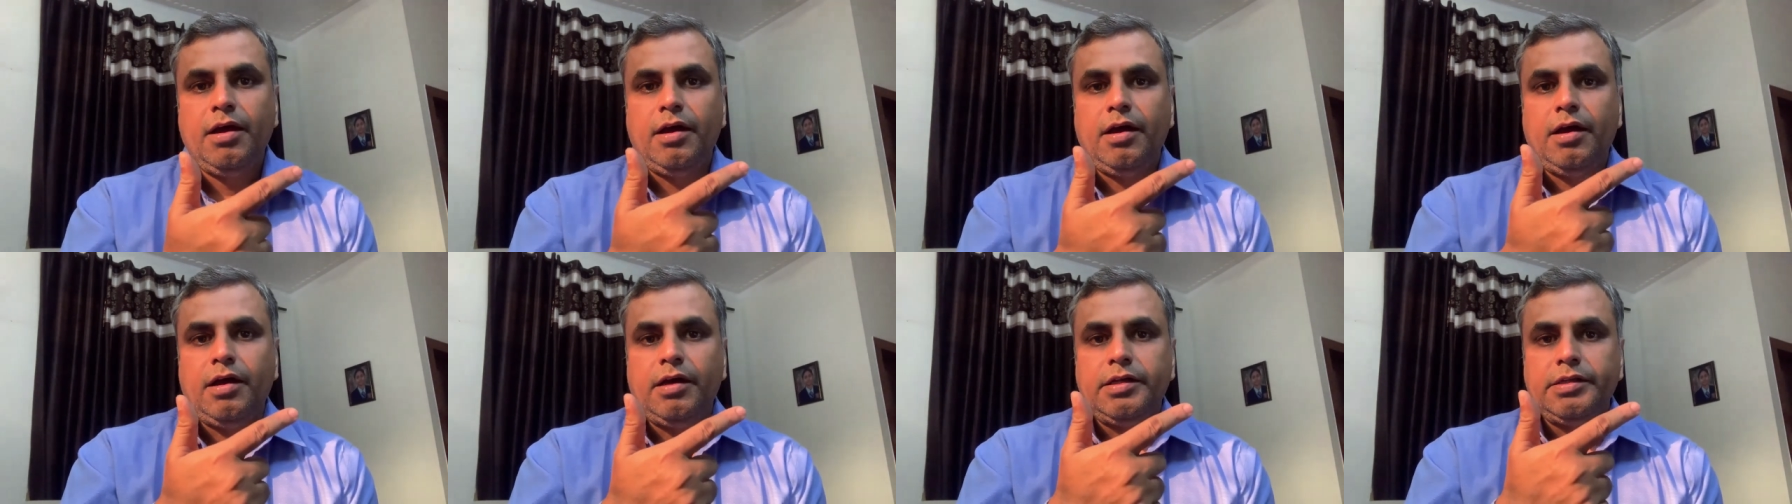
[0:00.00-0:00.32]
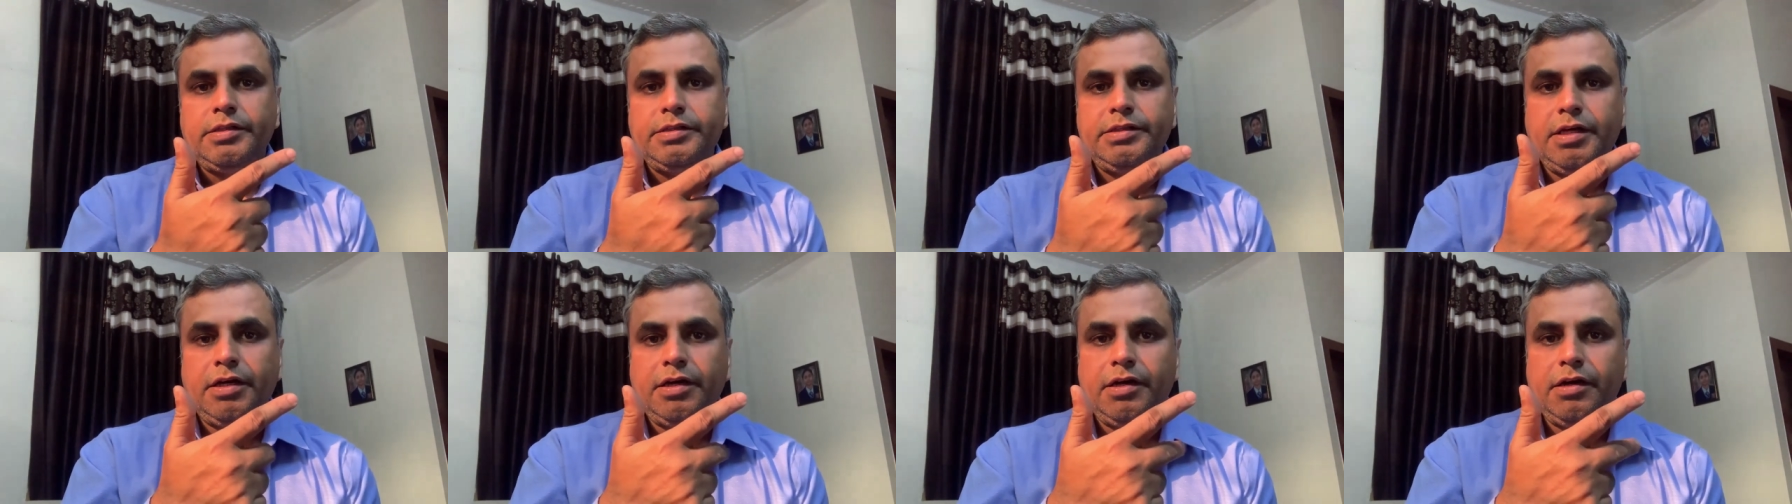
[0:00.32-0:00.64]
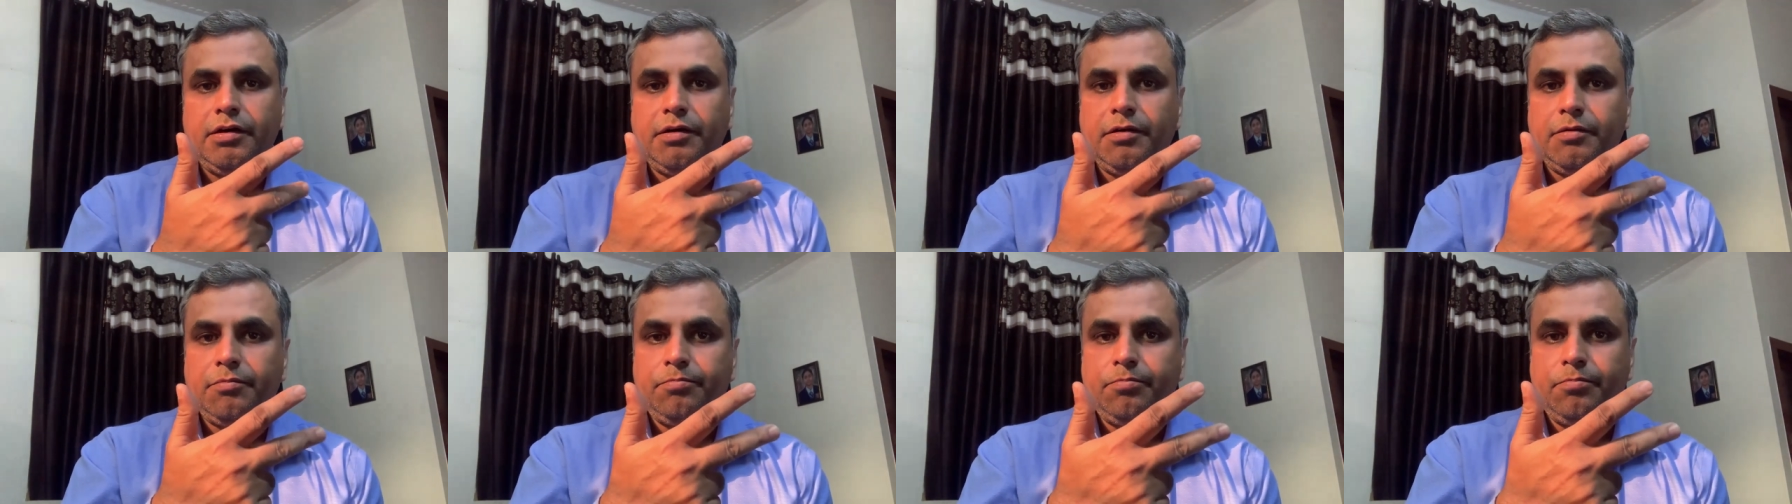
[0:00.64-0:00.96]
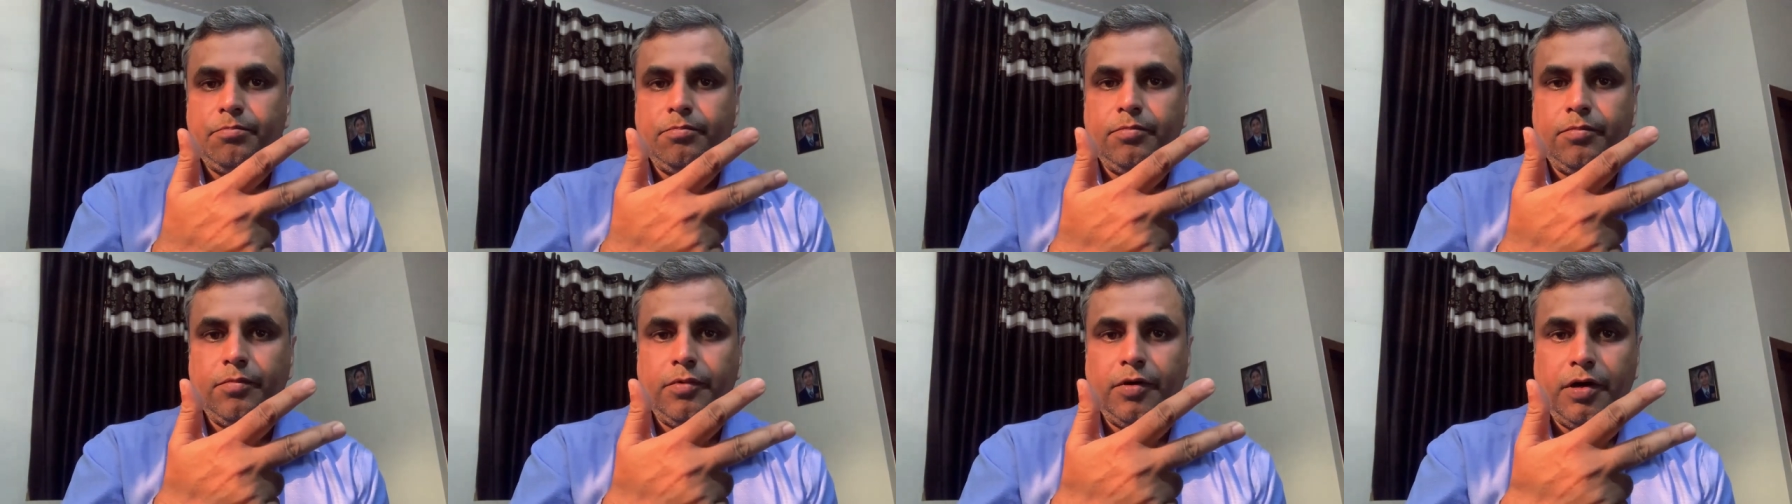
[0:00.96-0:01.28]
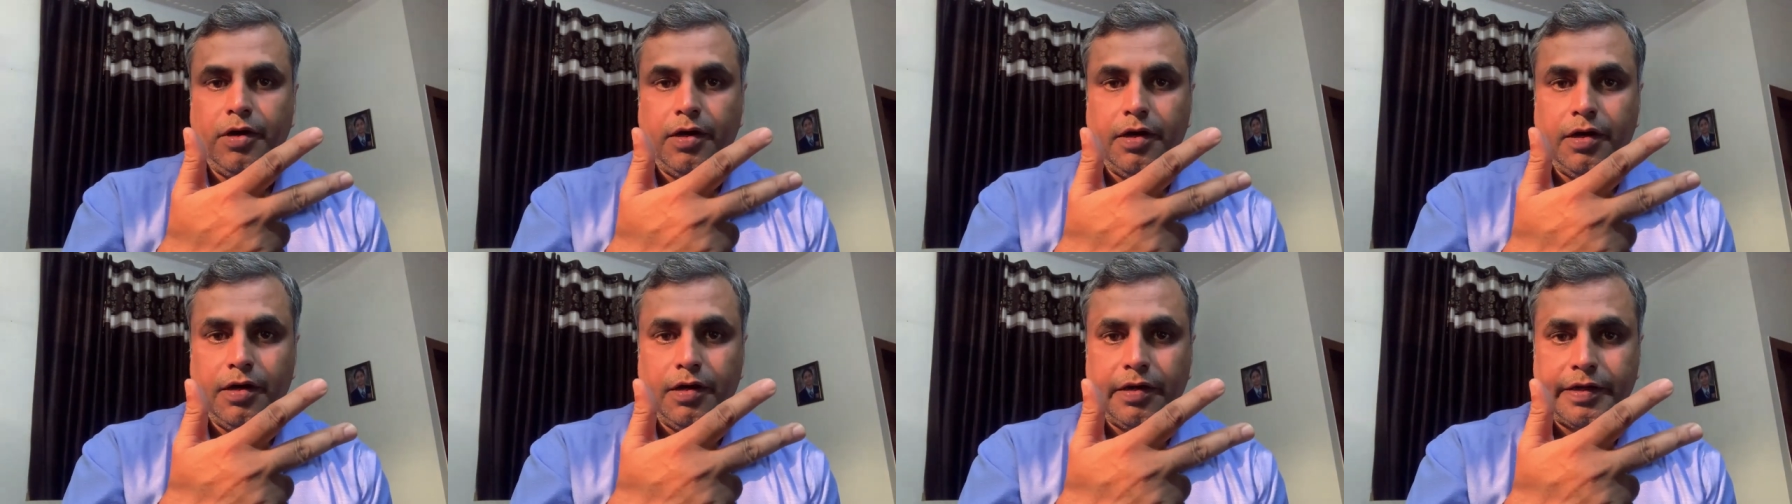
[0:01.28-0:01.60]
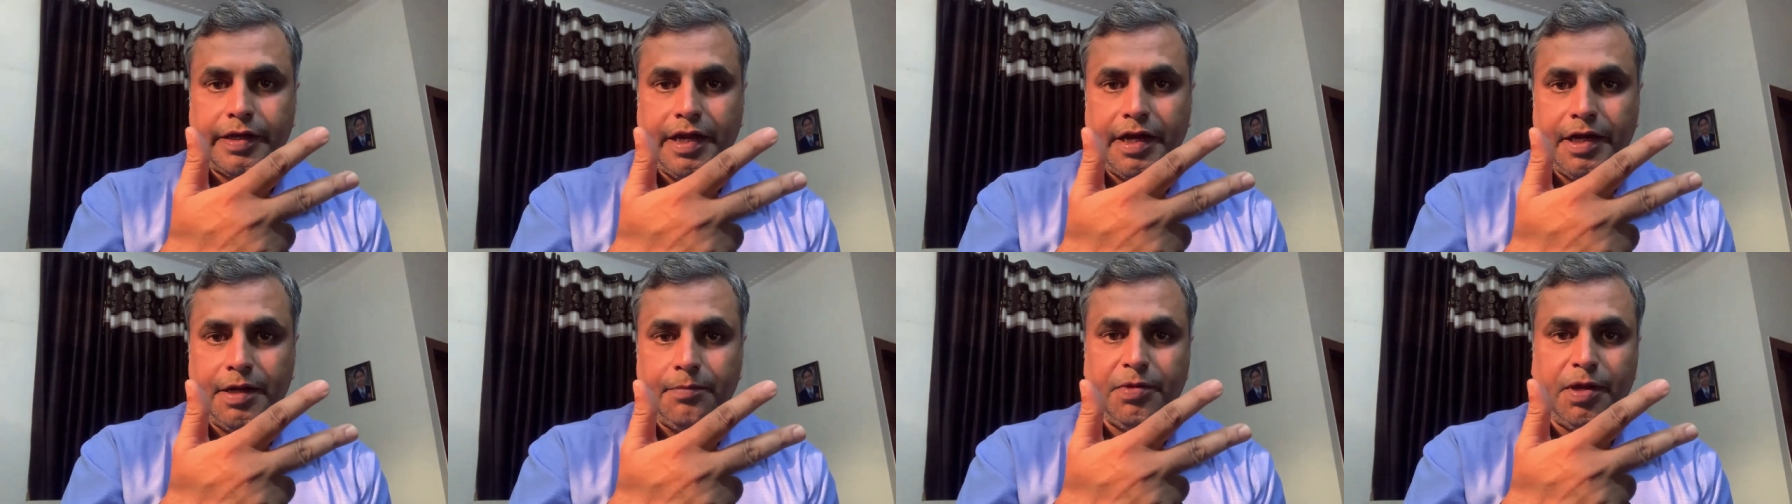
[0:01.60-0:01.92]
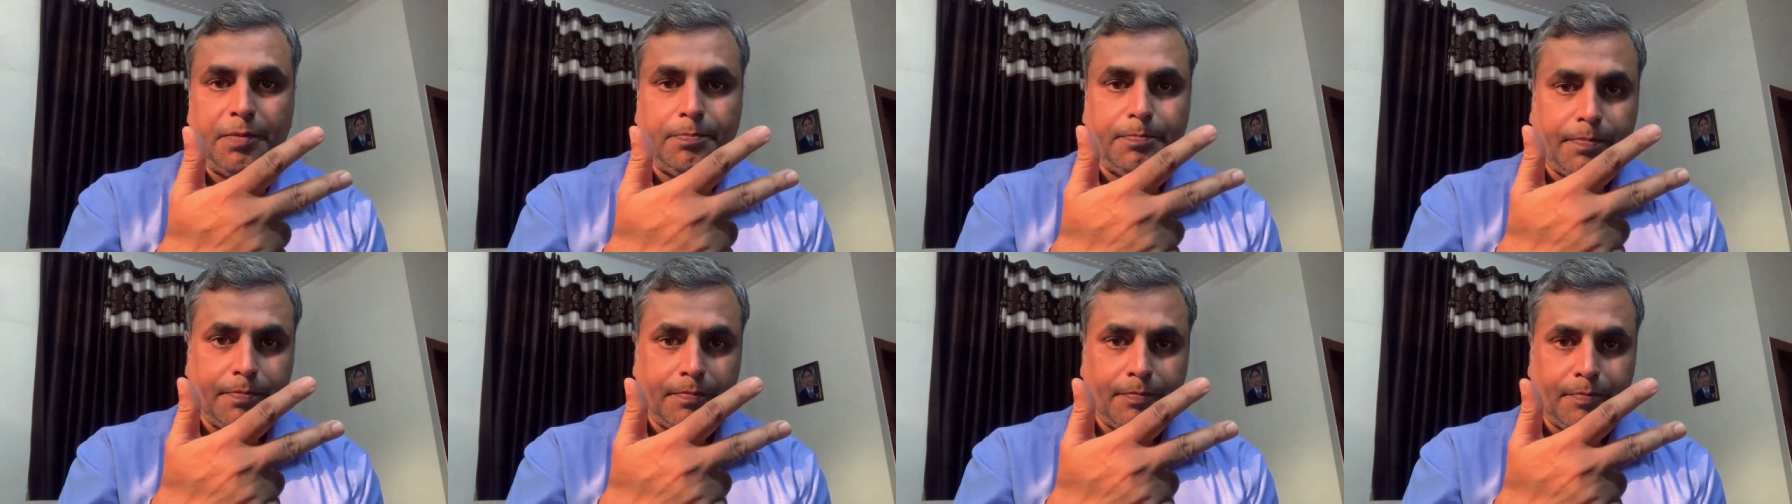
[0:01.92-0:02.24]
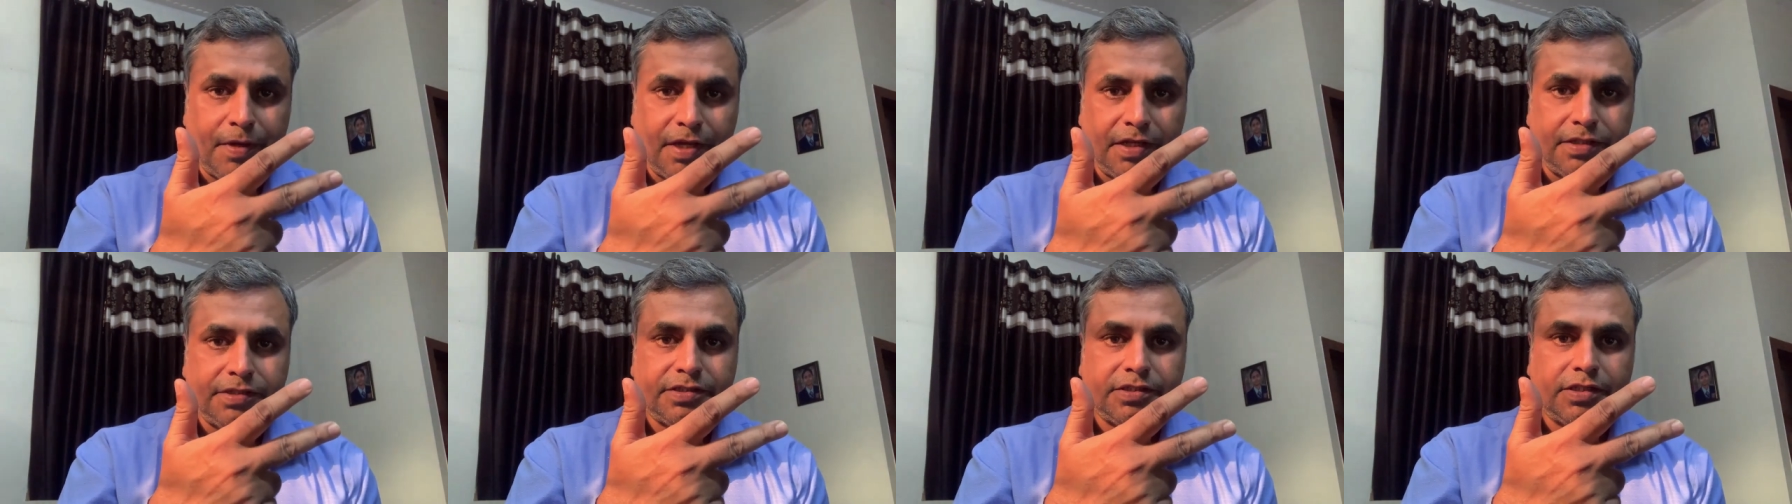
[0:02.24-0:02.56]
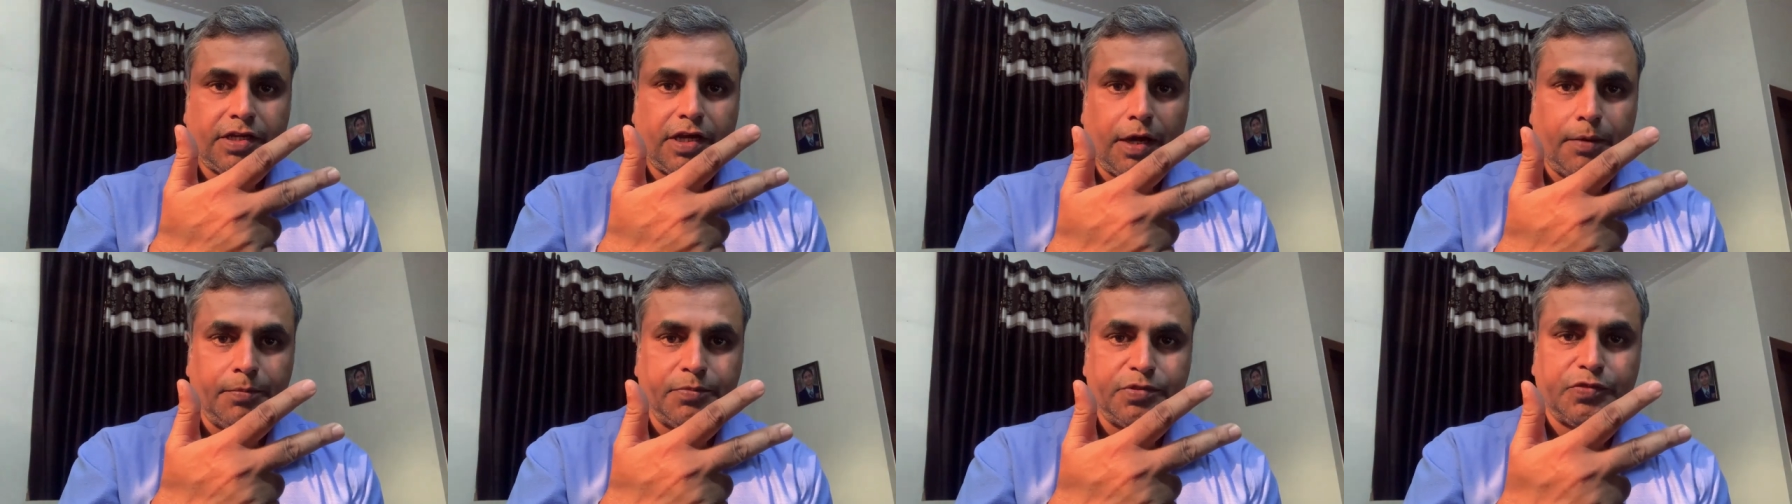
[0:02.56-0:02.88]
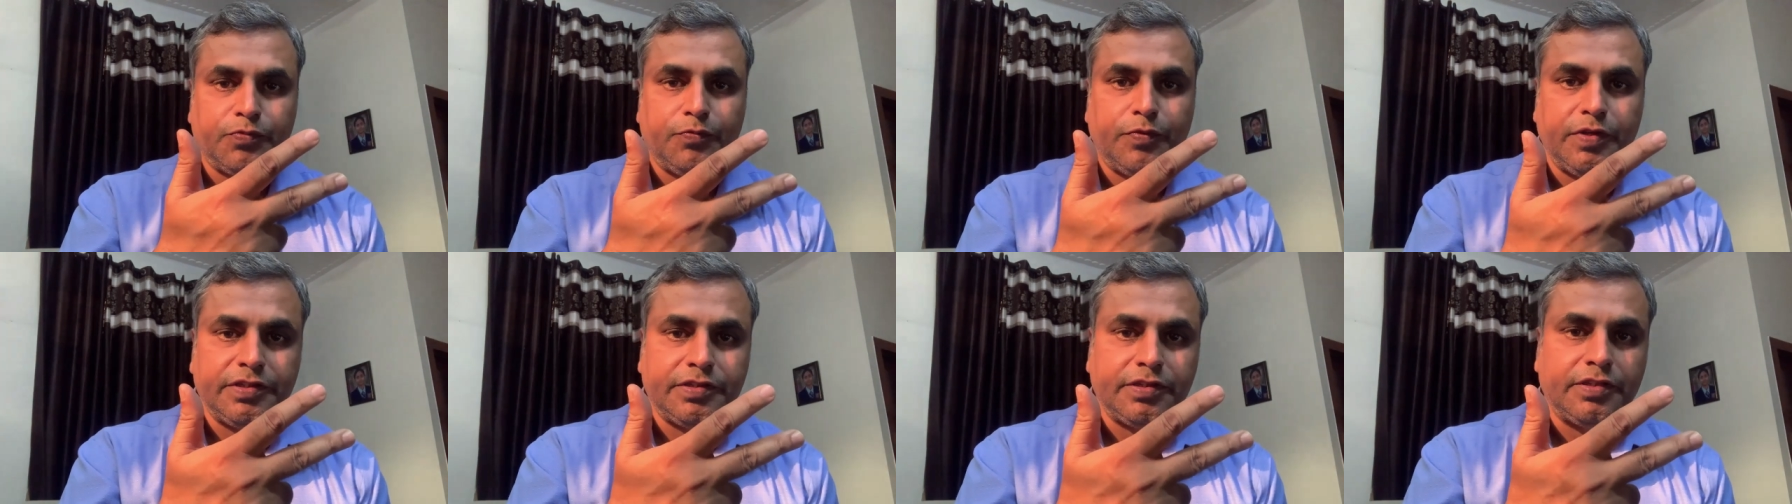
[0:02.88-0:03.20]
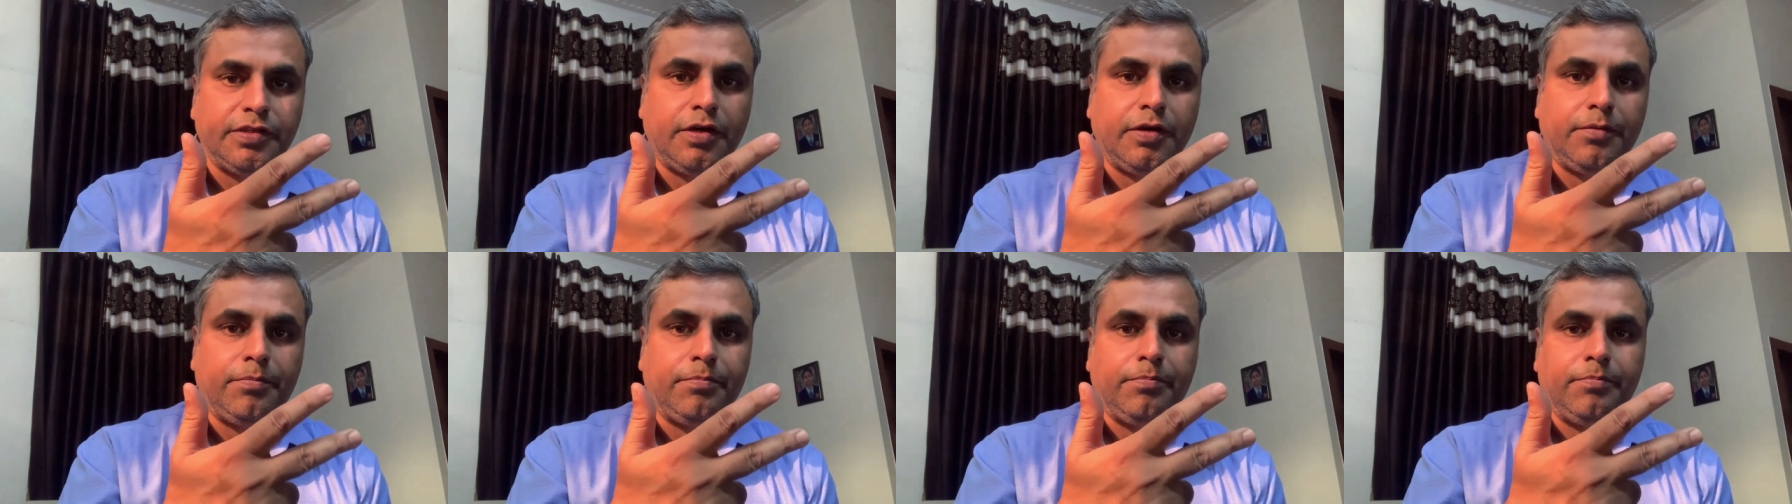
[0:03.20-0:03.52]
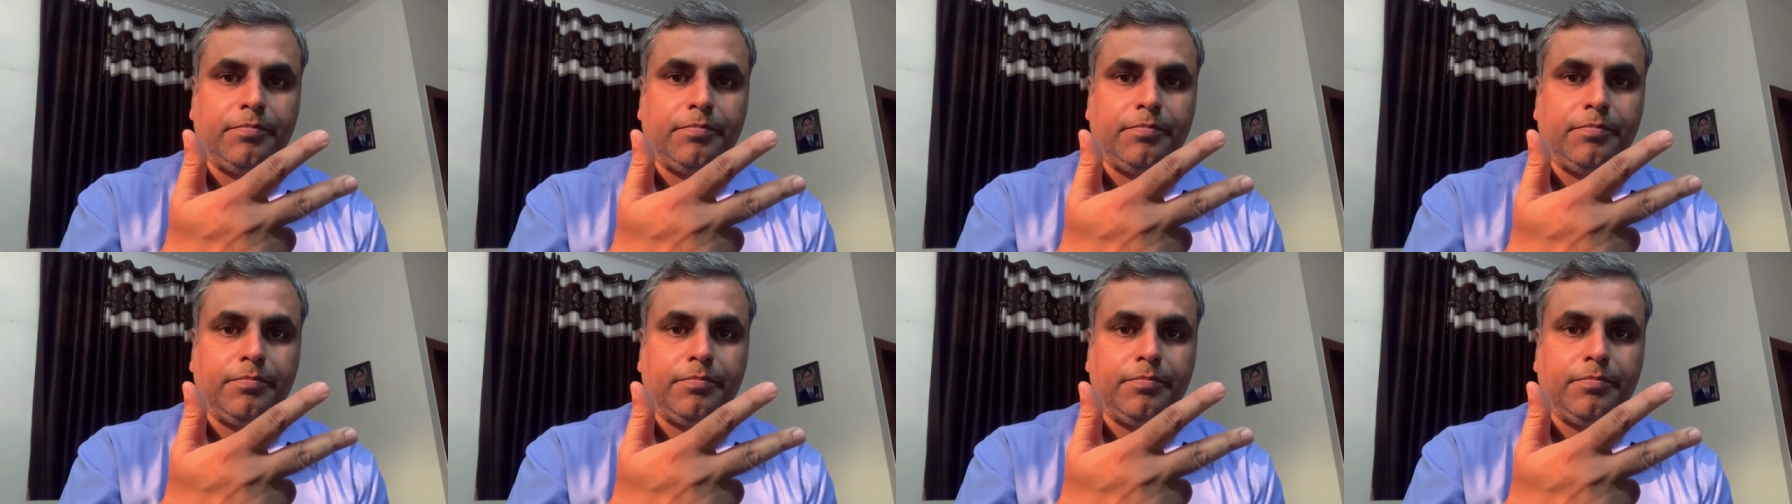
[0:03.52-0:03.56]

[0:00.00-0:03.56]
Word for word: The KDB+ comes with the